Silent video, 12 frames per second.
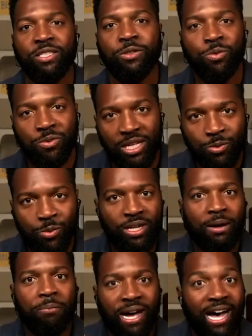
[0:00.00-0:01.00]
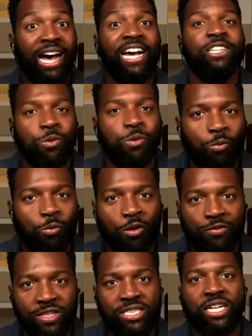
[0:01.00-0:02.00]
That's when my eyes were
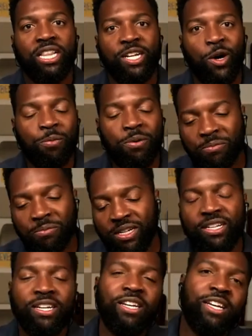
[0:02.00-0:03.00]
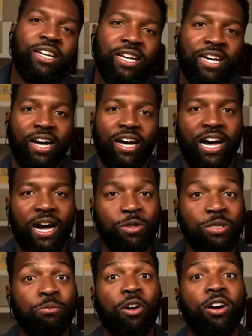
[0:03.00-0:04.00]
physically open, but I was
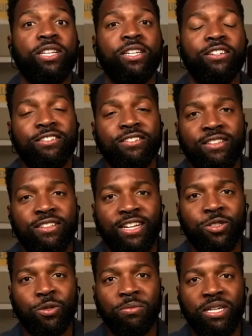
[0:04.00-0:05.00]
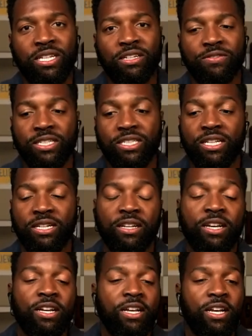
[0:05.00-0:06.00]
brought here like so many of us. And
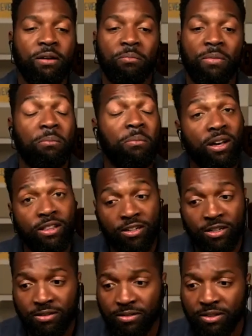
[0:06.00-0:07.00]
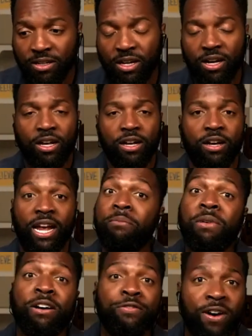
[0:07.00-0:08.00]
my mother and
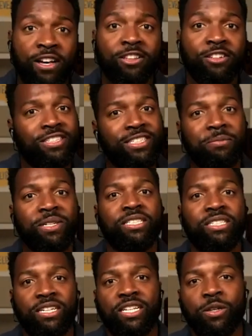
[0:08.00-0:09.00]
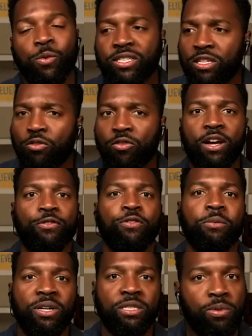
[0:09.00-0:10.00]
my father, to some extent, he wasn't around for
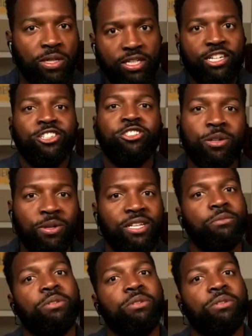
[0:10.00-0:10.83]
much, but he contributed to me